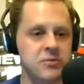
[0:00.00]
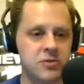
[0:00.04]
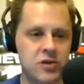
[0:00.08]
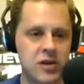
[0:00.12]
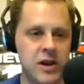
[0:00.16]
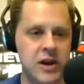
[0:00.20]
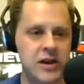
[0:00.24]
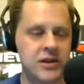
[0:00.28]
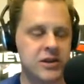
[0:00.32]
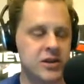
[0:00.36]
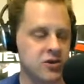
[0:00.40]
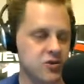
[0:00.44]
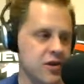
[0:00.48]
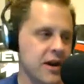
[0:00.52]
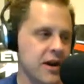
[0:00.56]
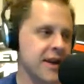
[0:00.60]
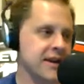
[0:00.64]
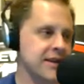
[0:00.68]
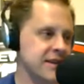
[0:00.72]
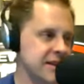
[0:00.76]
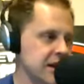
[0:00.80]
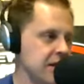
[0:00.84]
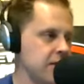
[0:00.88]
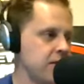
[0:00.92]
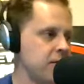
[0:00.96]
trying to track
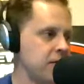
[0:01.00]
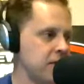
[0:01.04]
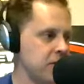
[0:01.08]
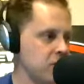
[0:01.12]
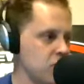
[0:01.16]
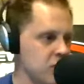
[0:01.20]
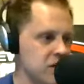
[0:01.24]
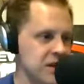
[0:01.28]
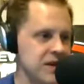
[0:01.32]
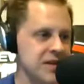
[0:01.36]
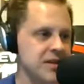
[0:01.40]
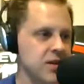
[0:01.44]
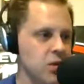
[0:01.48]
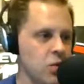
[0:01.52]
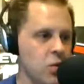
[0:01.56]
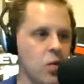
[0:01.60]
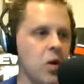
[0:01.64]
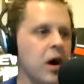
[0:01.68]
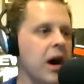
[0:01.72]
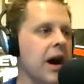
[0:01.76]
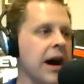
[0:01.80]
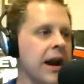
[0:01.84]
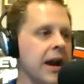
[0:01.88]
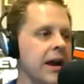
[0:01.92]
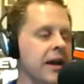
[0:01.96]
down the reason
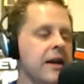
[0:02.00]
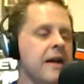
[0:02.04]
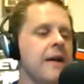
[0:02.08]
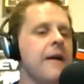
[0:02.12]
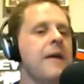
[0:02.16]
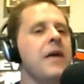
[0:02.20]
why